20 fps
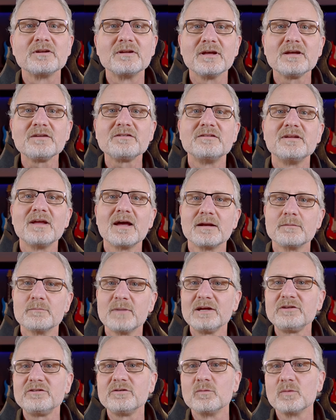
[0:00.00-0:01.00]
this, the
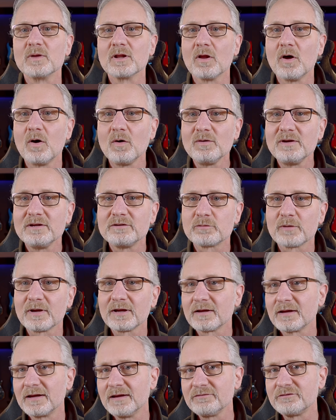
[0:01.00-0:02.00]
animation will only
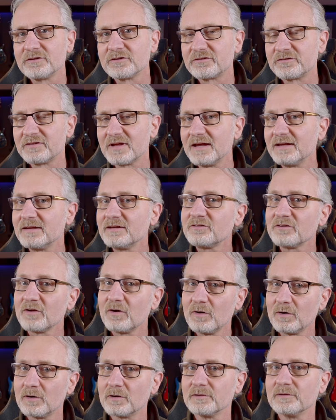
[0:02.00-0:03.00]
trigger if the state is
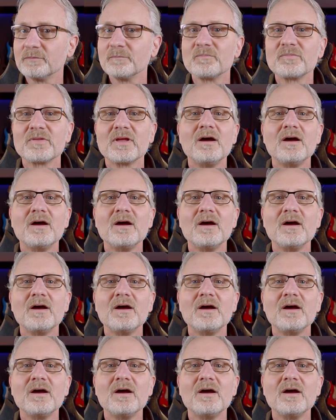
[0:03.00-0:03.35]
on.